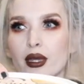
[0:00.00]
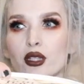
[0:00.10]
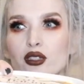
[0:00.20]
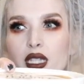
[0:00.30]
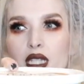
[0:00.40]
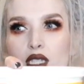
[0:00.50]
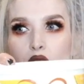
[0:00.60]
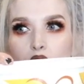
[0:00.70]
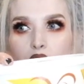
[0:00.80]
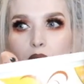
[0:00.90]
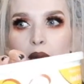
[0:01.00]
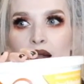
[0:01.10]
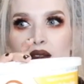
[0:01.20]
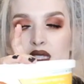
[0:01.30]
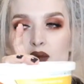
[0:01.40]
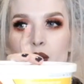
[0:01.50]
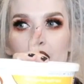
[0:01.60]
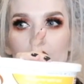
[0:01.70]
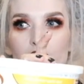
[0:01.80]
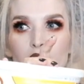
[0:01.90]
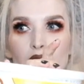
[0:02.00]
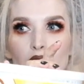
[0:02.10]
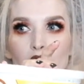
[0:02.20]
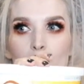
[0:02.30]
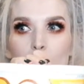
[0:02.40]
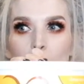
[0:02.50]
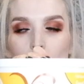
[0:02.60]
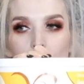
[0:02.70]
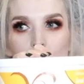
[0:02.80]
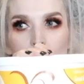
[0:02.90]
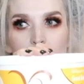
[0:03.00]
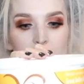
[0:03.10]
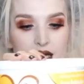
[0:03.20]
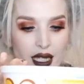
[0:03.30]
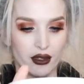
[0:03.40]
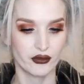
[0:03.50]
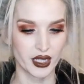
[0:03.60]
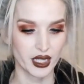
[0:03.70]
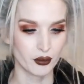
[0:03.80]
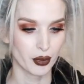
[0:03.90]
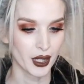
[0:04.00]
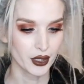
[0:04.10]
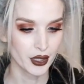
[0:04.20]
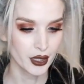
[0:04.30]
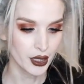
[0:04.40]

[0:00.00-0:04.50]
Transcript: I'm using this Earth Balance butter, which is a vegan butter,